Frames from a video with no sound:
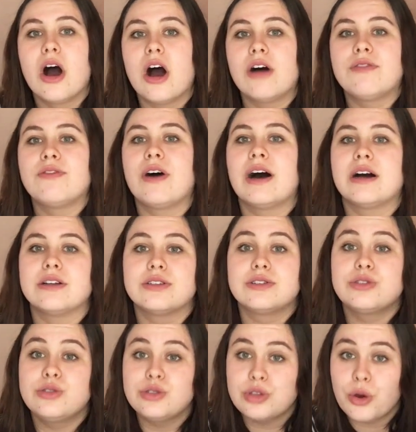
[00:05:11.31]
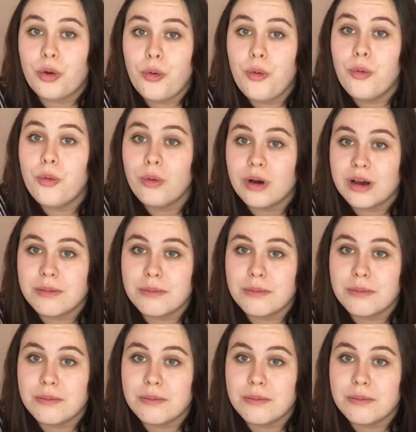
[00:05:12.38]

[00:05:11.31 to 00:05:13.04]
offer 2